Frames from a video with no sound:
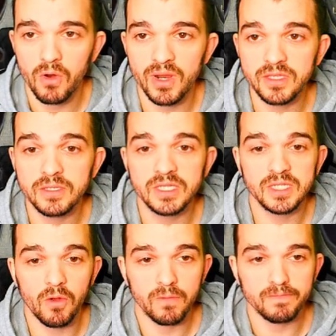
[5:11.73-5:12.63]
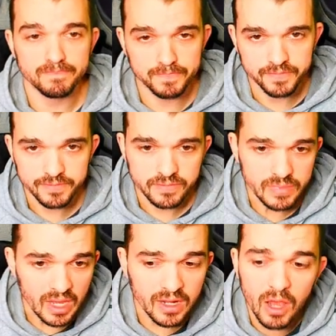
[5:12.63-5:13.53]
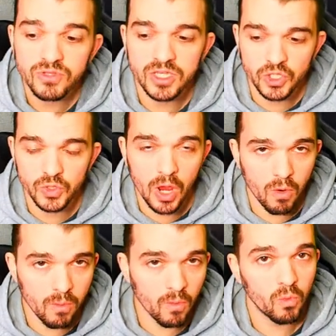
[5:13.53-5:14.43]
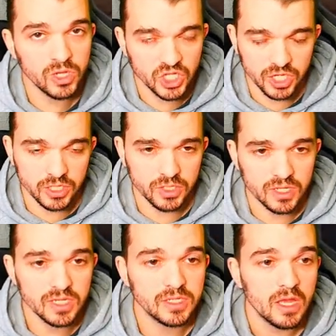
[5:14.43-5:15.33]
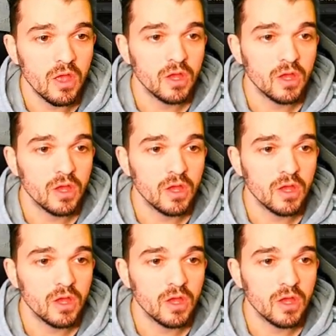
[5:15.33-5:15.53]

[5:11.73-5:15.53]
Alright, so now that you know which skills you need,